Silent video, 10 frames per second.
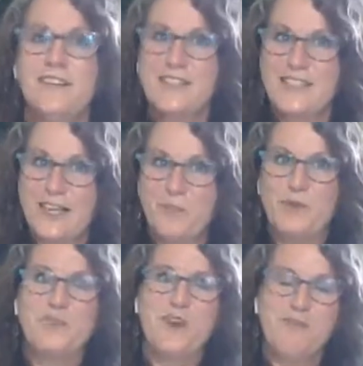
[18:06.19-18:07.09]
stop
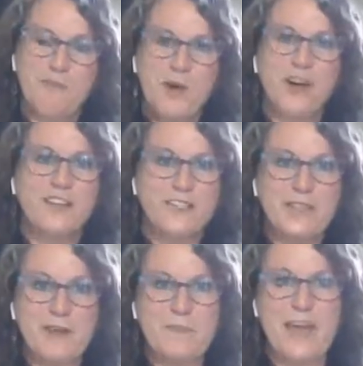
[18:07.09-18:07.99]
yourself, pause,
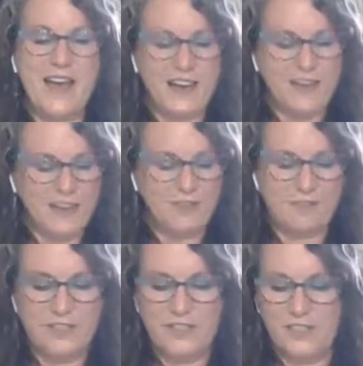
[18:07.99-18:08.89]
come back,
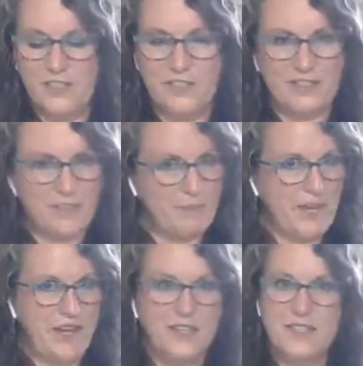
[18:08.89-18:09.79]
and really get
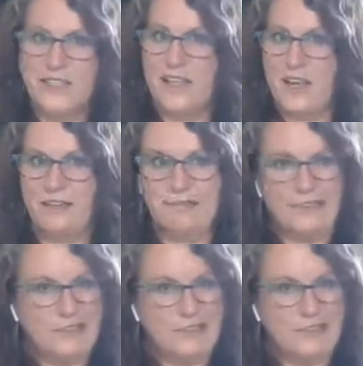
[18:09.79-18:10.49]
back into that.